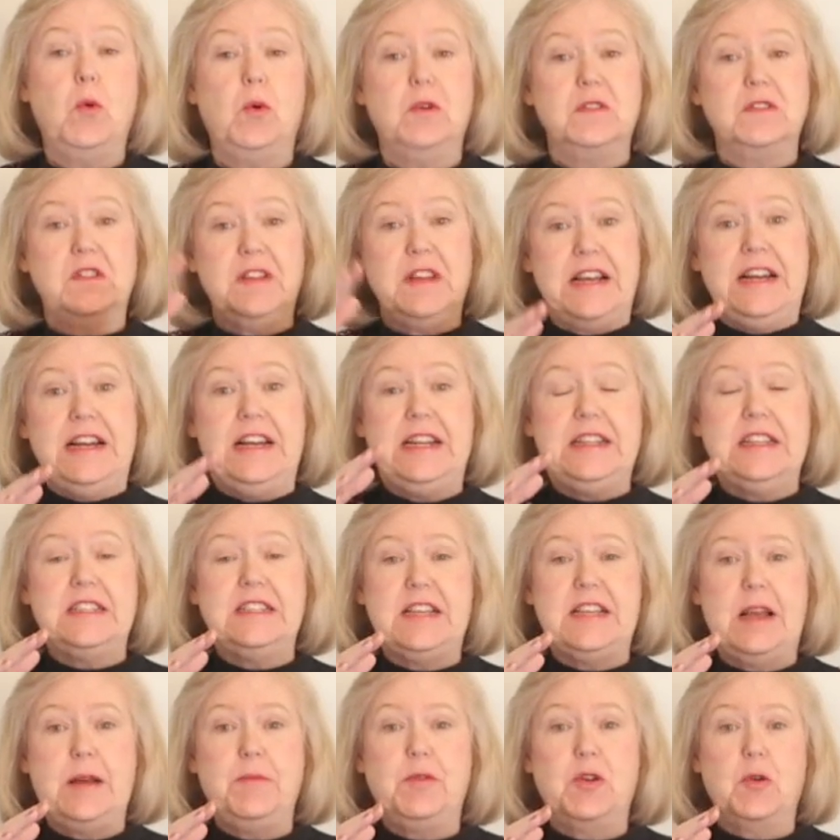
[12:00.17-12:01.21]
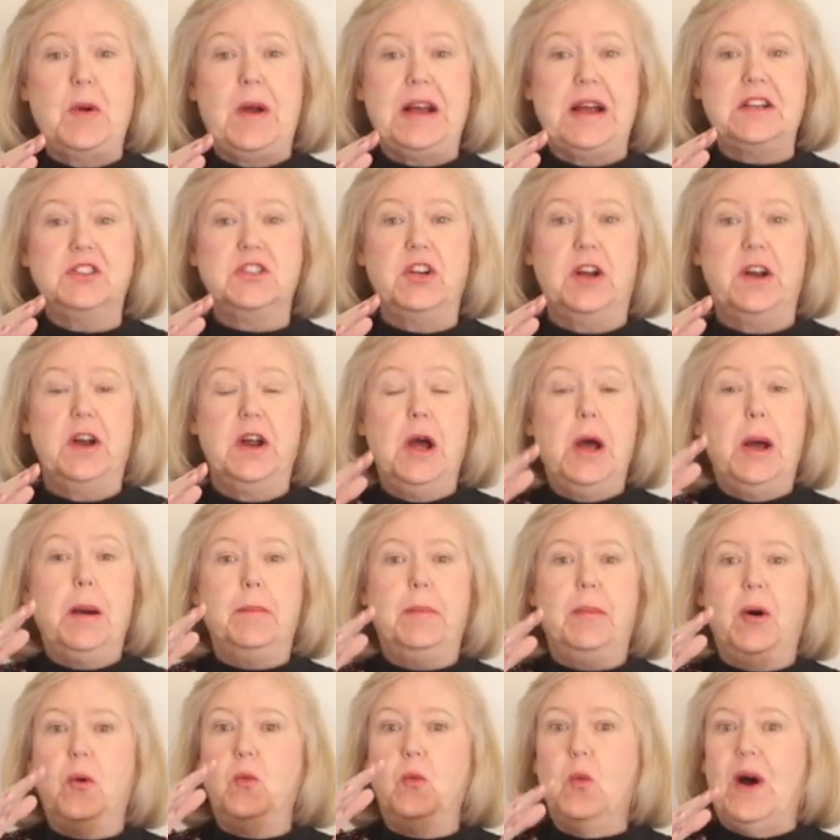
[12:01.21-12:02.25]
leaning the same direction,
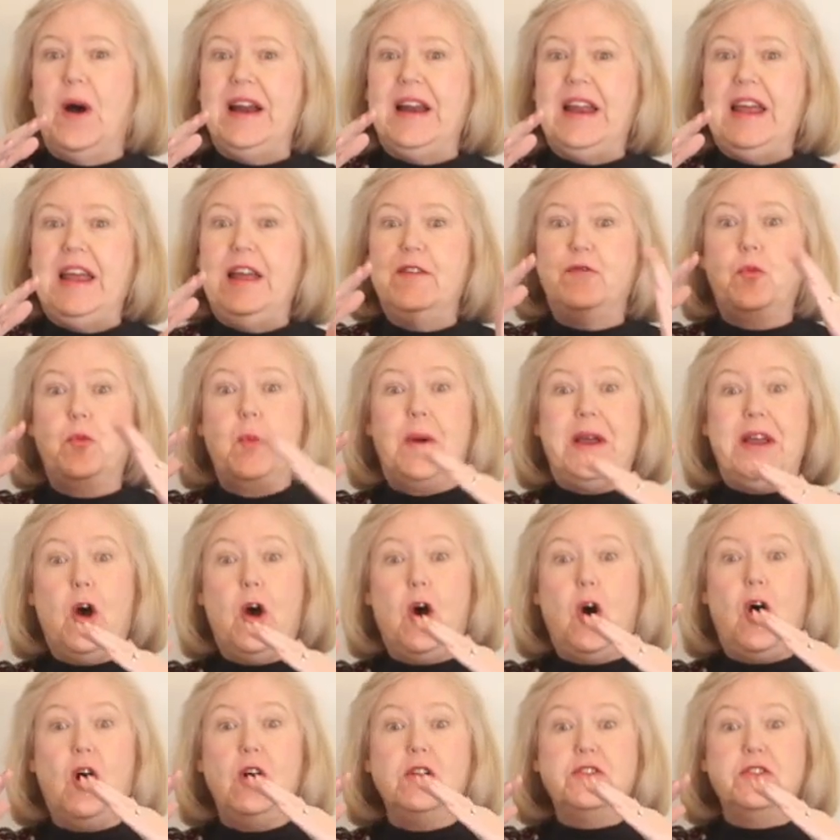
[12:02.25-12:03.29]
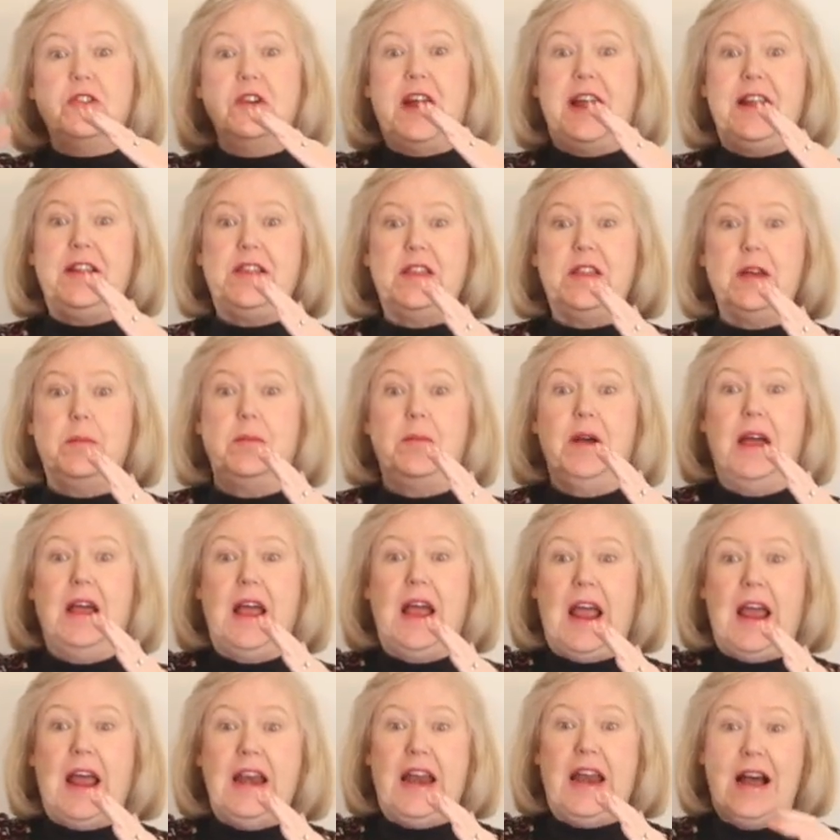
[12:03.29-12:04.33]
but what if we alternate them
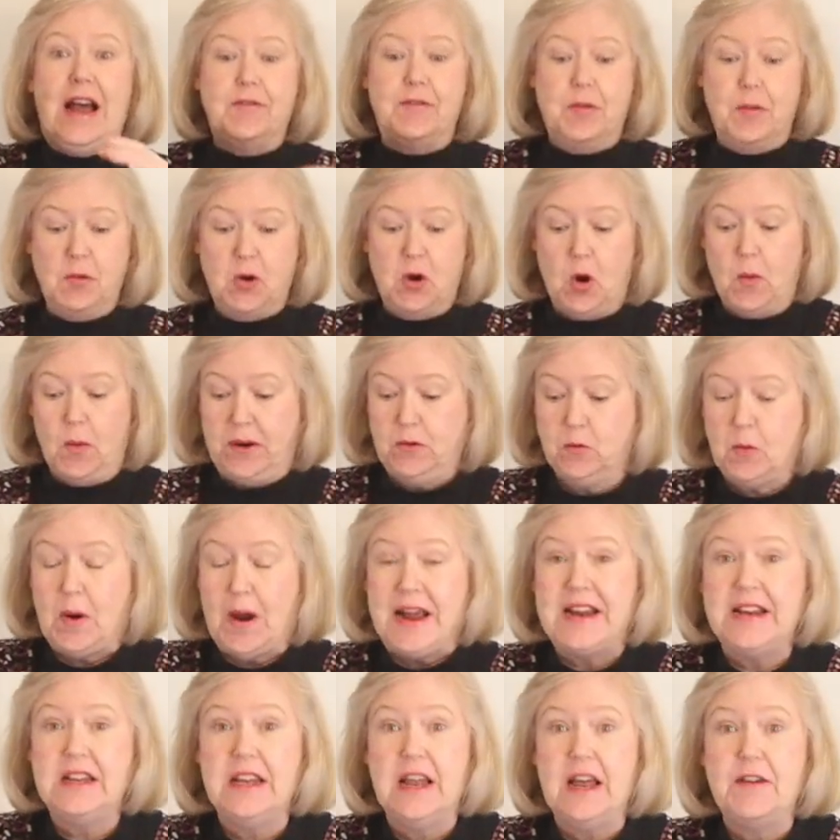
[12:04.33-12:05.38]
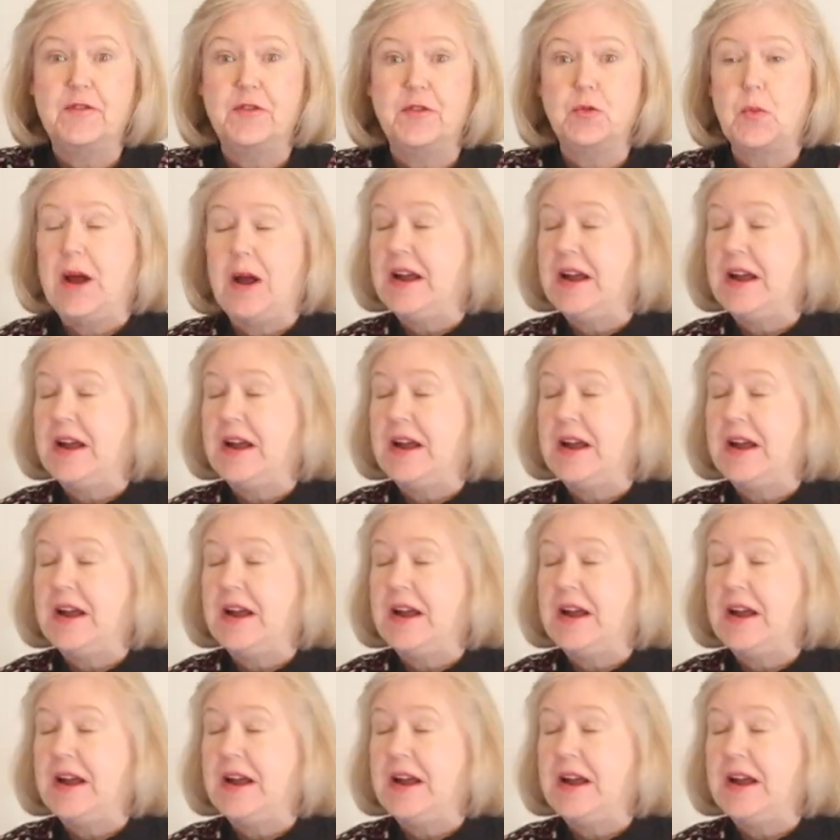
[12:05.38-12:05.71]
and have them going right, left, right,